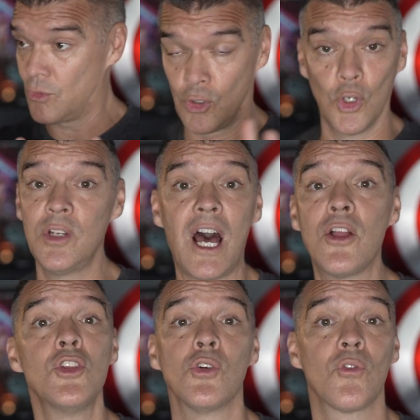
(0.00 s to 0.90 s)
Good
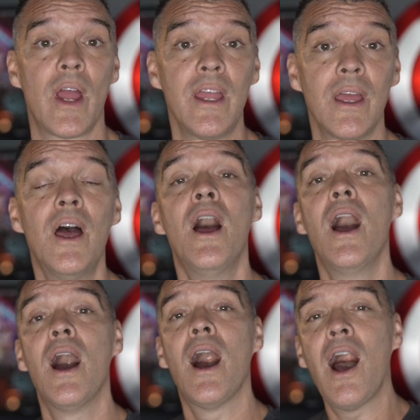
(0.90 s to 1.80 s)
on you, right?
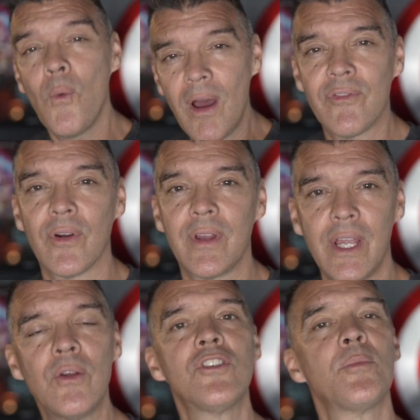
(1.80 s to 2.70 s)
However,
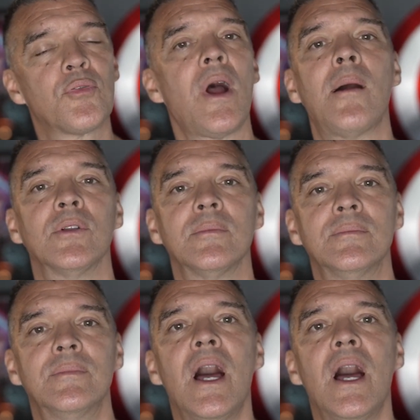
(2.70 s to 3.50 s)
here's the problem.